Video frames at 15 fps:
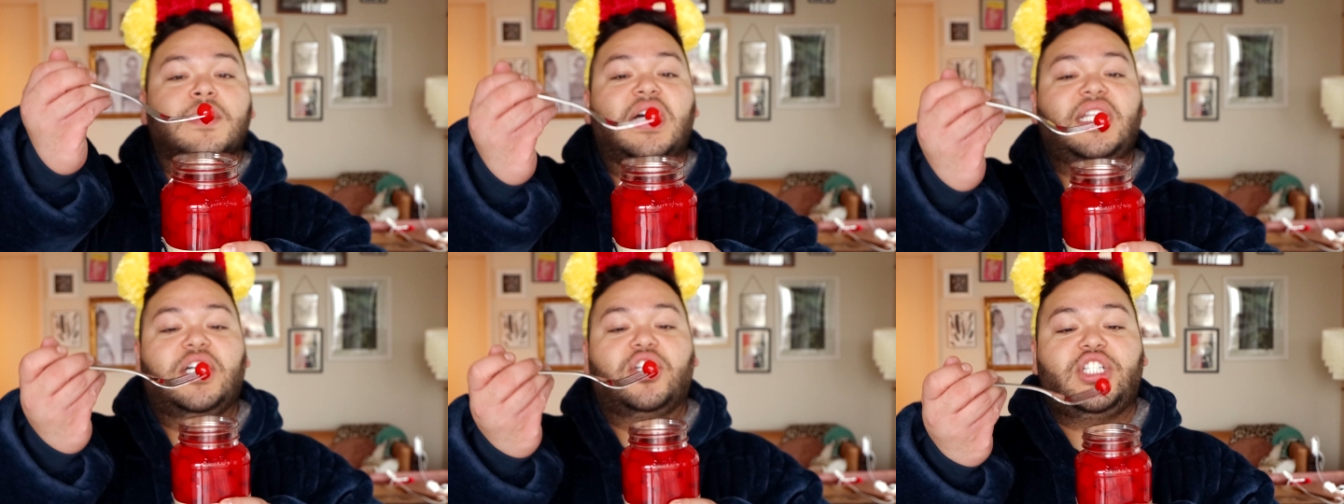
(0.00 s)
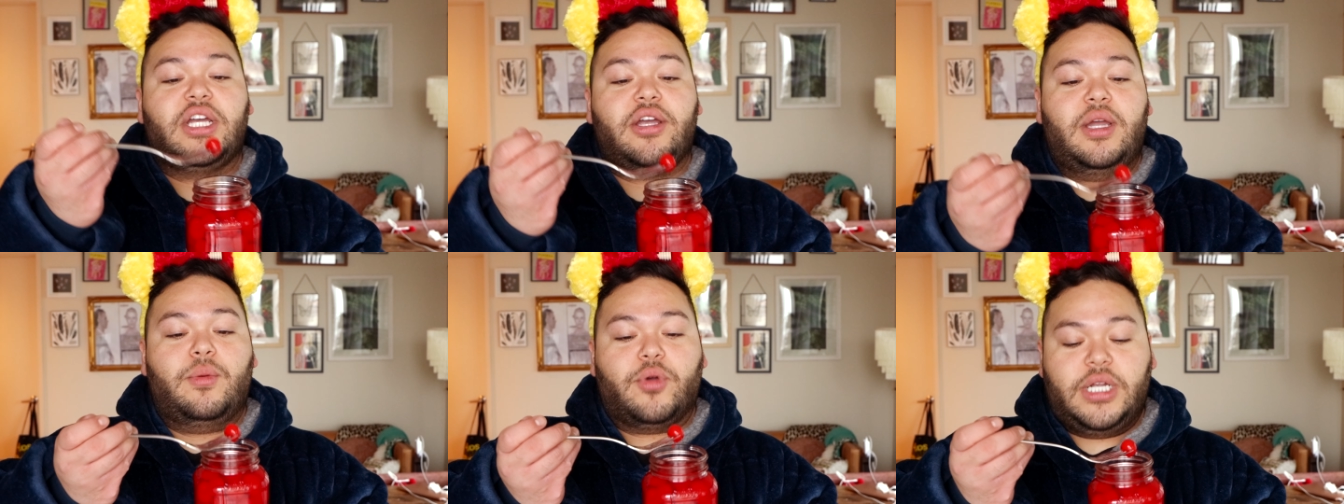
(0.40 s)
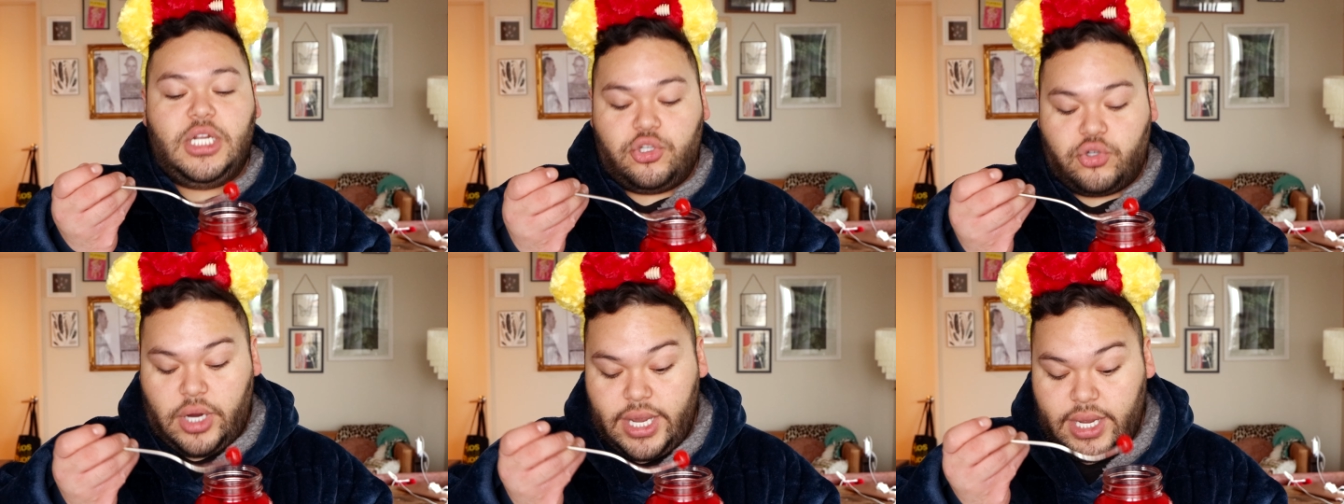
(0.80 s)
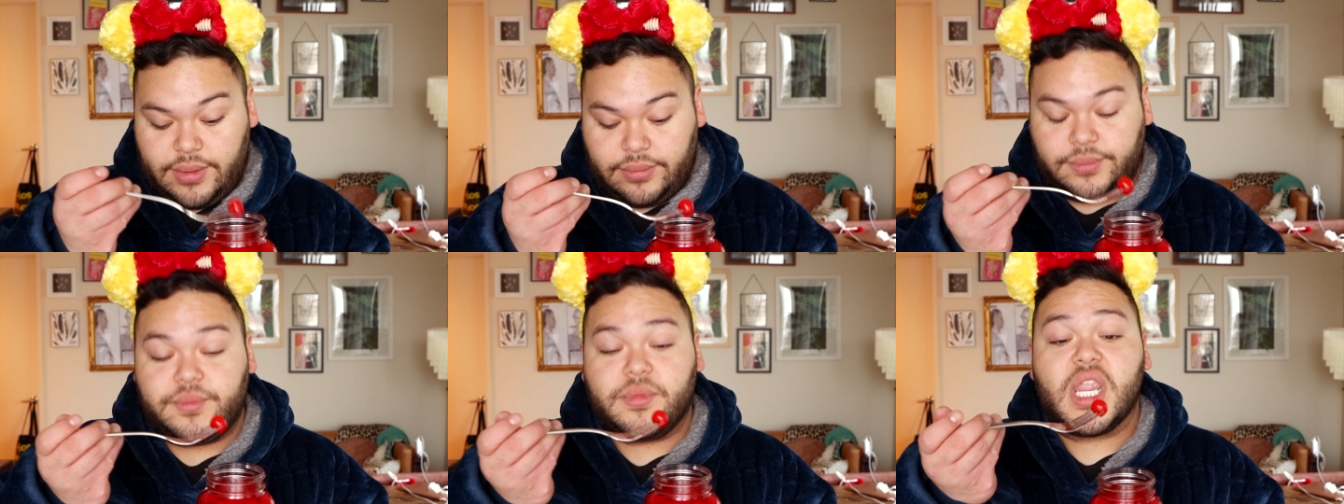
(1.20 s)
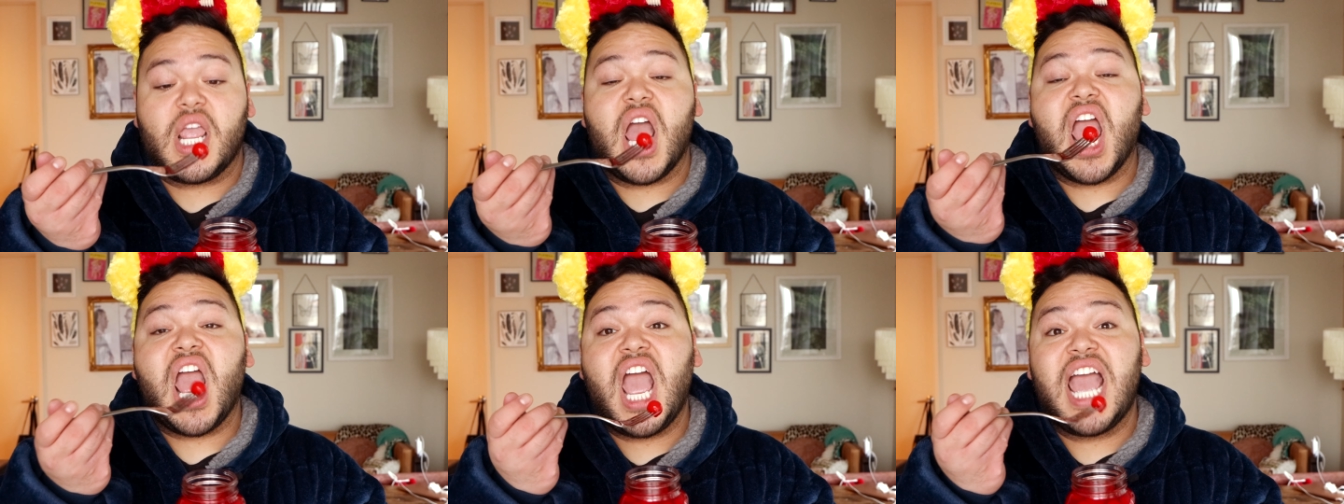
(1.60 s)
A little cherry, and we're going to try it.
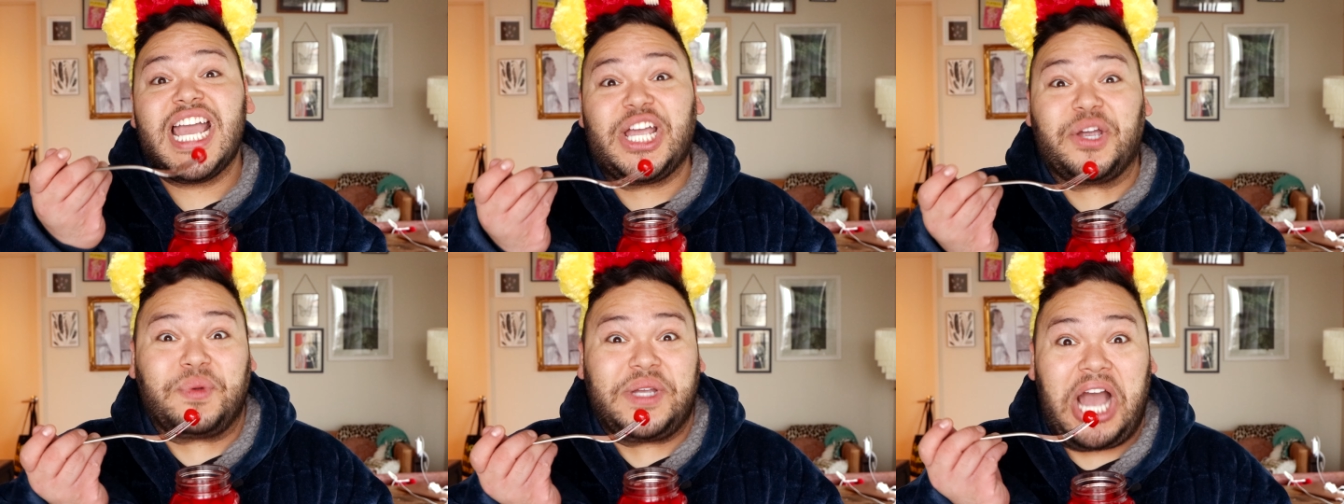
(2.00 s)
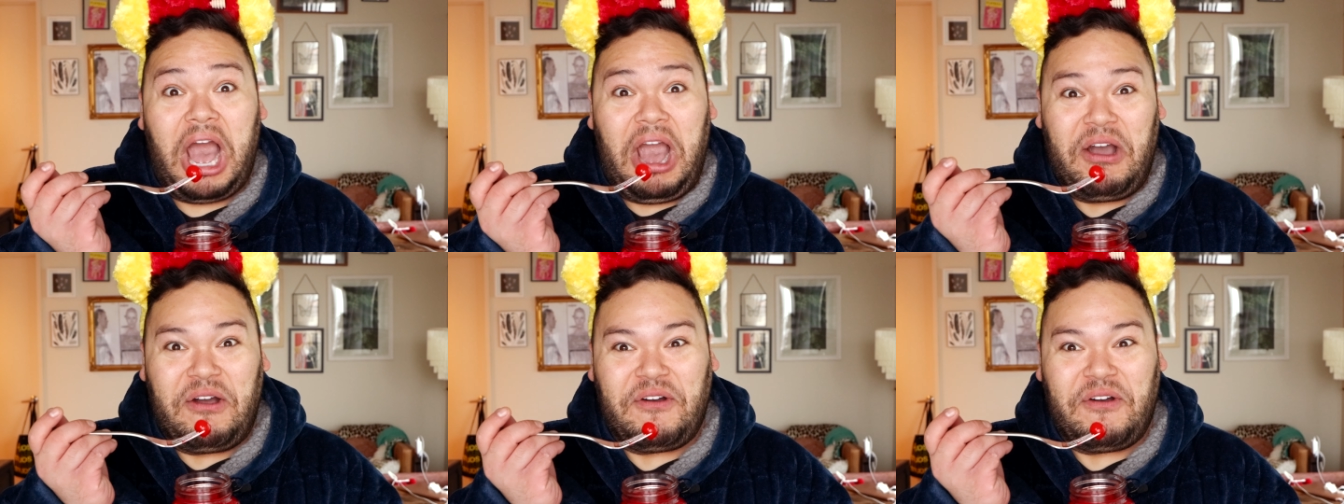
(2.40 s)
Here we go.